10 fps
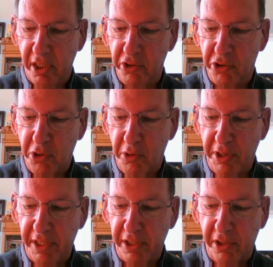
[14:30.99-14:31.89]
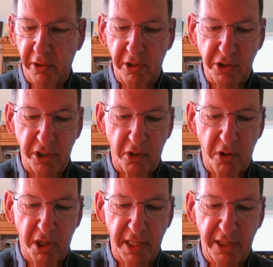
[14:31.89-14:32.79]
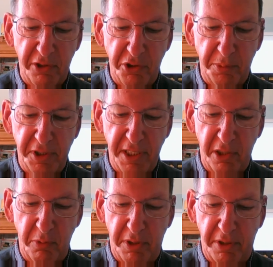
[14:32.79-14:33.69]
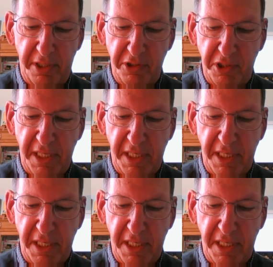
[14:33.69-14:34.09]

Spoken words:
ensuring and encouraging all eligible Delawareans